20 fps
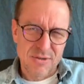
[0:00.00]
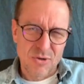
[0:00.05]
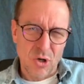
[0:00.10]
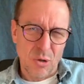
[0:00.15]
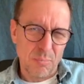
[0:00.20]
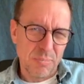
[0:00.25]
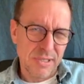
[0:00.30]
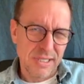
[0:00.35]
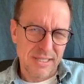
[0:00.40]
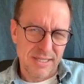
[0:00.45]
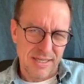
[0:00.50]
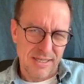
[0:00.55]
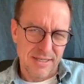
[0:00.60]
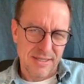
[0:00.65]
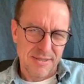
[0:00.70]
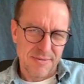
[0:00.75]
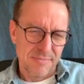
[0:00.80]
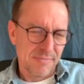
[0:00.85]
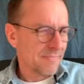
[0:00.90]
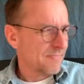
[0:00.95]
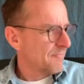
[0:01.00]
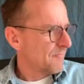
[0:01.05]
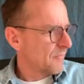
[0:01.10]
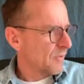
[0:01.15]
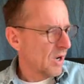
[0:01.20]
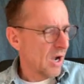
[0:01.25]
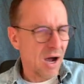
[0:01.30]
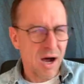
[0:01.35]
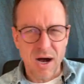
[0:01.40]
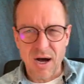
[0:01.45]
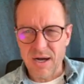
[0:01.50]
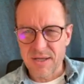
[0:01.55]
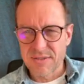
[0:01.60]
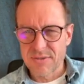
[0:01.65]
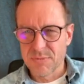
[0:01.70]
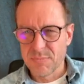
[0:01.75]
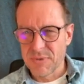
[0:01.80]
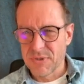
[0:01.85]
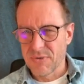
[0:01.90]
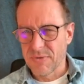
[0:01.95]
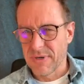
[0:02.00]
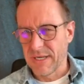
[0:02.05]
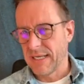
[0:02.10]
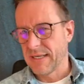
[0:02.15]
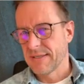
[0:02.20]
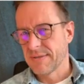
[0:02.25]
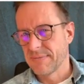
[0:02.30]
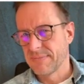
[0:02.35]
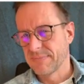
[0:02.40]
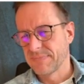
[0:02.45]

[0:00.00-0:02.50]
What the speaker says: complicated, hard to be read.